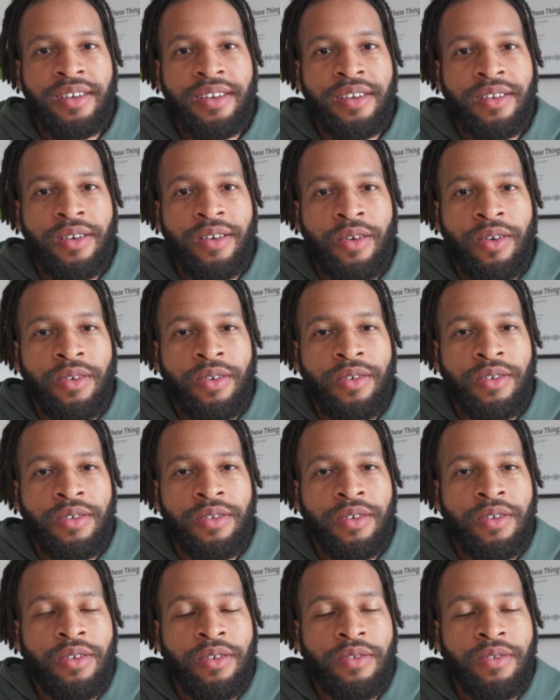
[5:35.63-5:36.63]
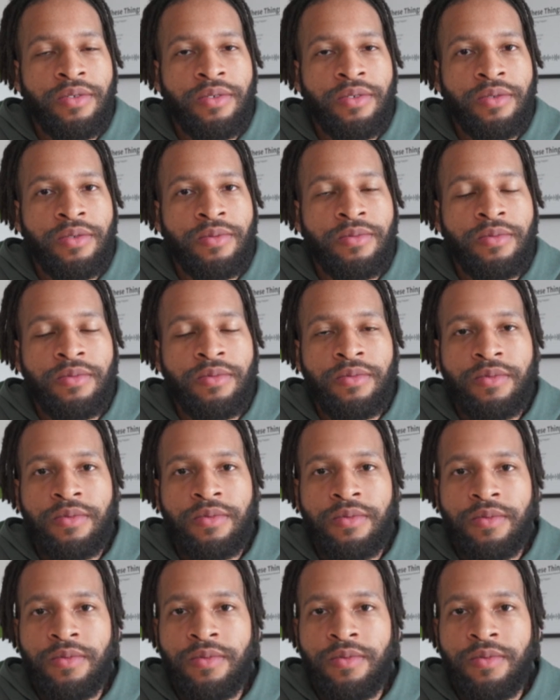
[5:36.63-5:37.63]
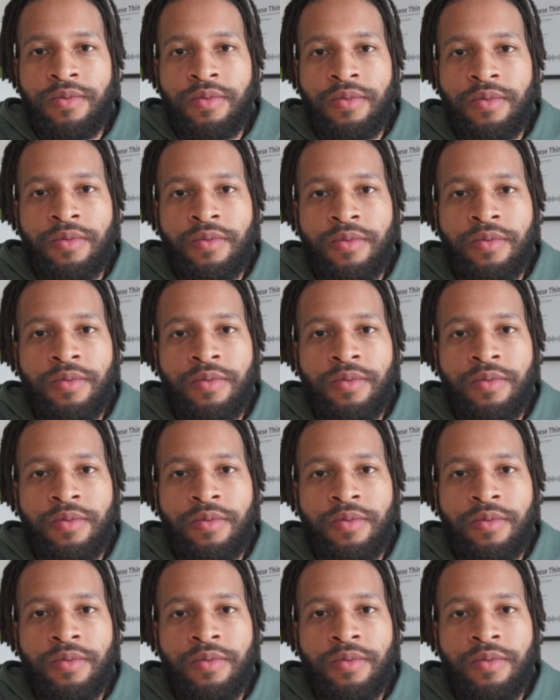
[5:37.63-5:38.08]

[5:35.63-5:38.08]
Nobody speaks.